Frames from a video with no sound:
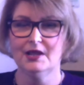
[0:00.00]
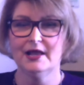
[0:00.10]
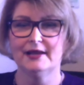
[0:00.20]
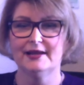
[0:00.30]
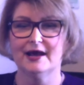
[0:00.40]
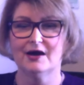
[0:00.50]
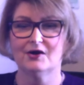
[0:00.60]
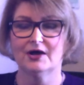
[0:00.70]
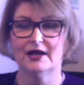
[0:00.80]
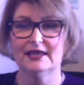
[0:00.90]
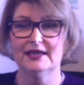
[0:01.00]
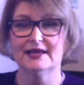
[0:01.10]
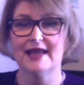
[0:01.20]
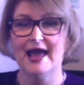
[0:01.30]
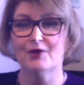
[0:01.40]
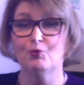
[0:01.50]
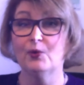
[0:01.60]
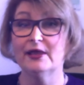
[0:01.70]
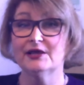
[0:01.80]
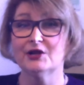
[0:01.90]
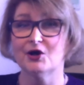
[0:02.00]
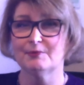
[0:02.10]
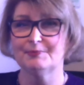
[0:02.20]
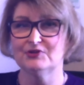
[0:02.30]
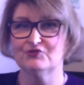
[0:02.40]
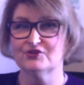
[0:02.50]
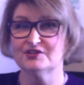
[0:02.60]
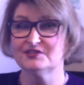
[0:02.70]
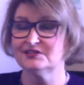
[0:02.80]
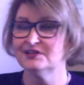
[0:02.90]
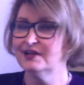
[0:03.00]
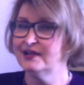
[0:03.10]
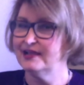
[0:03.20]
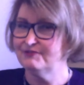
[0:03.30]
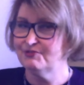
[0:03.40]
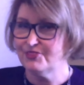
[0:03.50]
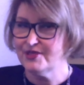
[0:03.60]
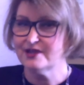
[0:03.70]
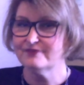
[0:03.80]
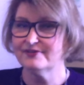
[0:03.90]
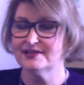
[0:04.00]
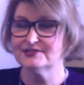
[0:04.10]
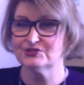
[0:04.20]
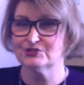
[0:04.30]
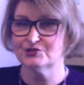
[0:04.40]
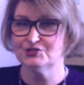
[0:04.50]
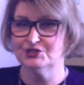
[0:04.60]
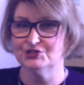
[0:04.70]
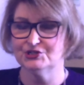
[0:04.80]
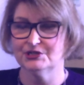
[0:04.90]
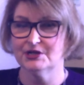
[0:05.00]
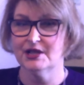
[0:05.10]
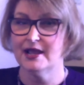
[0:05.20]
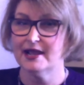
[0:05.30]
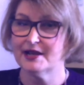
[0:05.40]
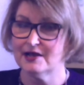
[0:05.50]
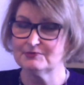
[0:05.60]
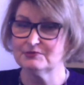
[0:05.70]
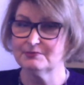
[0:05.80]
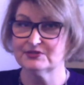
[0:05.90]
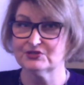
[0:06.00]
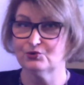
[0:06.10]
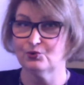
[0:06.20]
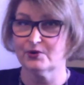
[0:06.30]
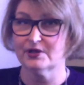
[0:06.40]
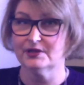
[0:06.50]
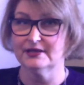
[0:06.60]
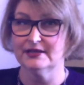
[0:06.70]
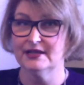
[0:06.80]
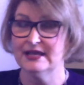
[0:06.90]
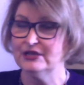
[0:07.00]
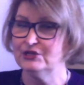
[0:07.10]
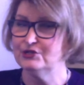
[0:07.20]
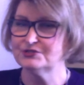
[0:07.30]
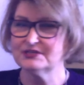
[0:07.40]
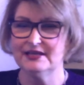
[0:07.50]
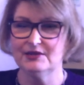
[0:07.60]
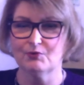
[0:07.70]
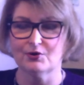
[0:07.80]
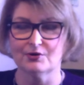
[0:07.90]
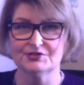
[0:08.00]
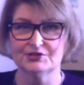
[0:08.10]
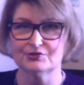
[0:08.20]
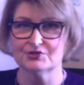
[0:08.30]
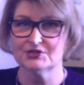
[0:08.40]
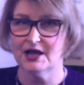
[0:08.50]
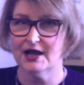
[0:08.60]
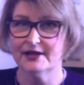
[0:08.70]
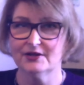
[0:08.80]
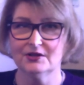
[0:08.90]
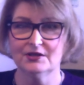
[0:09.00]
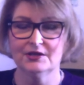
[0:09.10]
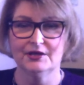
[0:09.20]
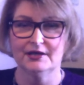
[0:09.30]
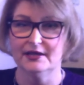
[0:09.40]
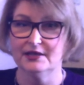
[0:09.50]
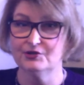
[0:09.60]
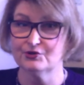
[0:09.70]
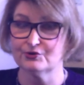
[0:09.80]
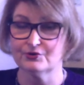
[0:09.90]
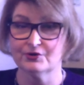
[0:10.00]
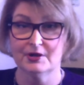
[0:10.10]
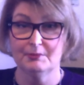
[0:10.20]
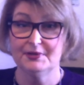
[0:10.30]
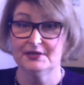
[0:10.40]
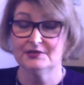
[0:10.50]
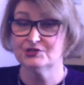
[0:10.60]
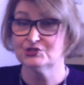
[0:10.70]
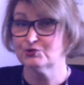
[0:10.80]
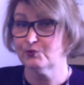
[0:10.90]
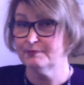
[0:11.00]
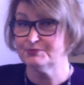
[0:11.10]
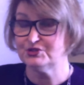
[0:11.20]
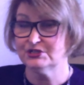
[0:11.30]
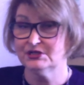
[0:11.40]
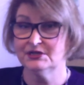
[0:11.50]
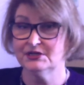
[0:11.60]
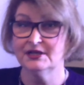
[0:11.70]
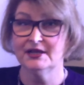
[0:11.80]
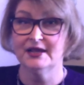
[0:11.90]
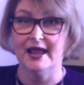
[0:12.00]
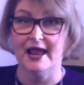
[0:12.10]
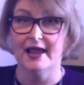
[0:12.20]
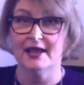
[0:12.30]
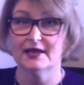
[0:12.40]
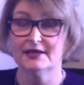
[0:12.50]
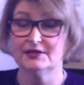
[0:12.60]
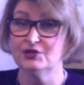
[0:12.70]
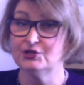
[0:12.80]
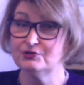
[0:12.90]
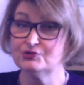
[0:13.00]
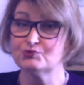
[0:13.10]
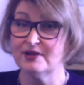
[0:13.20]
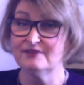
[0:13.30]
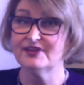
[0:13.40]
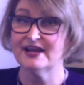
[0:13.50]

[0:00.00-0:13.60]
Now, again, how to win on Pinterest? If you think of it as a search engine and optimize accordingly, use keywords in your title, in your pinned description, and use relevant